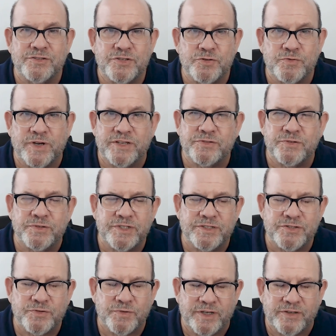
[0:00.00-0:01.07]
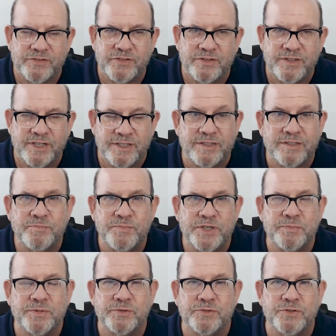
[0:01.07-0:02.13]
stress or distress, and then
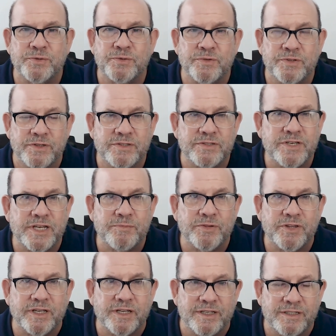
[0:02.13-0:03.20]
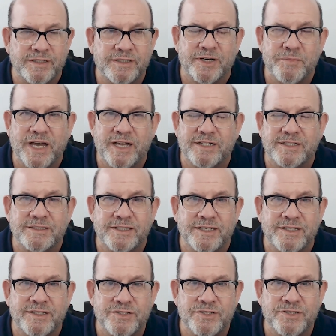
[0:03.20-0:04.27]
people do the same thing
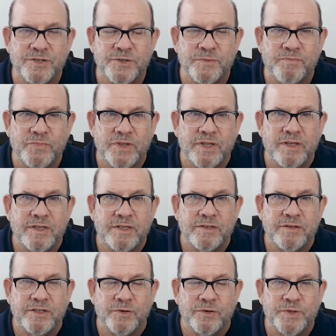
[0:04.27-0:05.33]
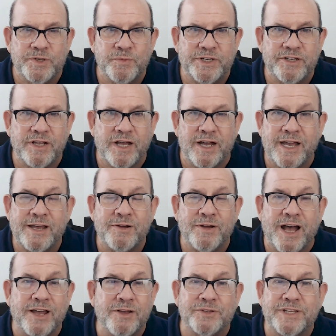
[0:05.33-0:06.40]
automatically. So, you know, we, we get, I,
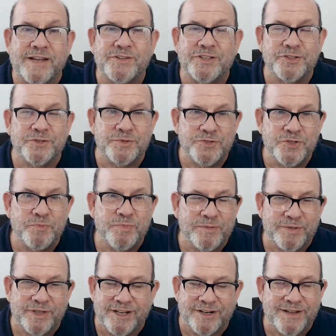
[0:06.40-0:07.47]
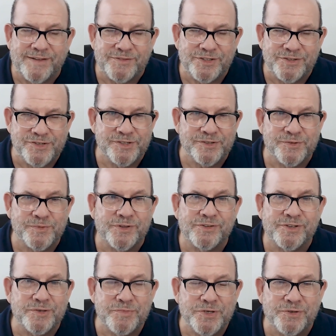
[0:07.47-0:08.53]
I only have to deal with two people. I don't have to deal
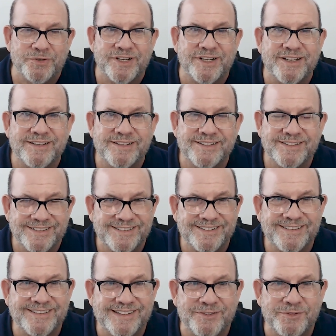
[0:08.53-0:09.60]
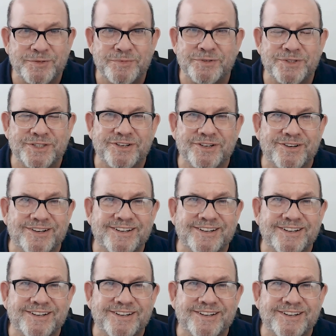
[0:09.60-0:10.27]
with community. that would be really